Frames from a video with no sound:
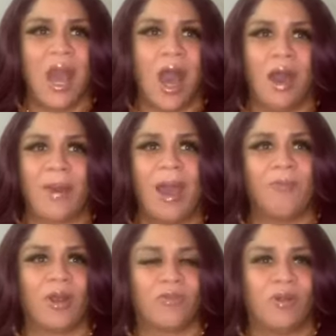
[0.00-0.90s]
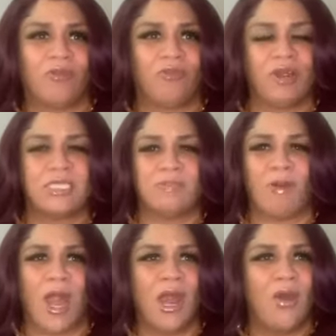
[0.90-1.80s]
I work with Chris
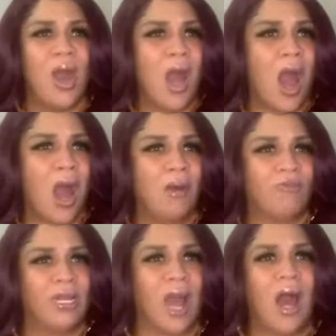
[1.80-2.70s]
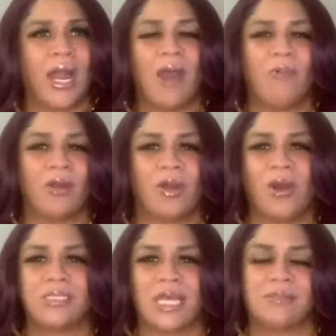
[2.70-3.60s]
Brown, Rihanna, I work with
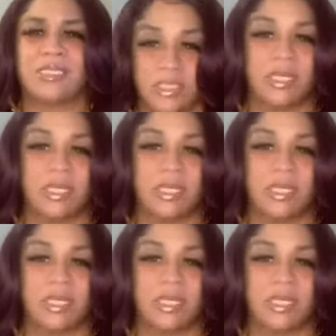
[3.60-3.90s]
all types of stuff.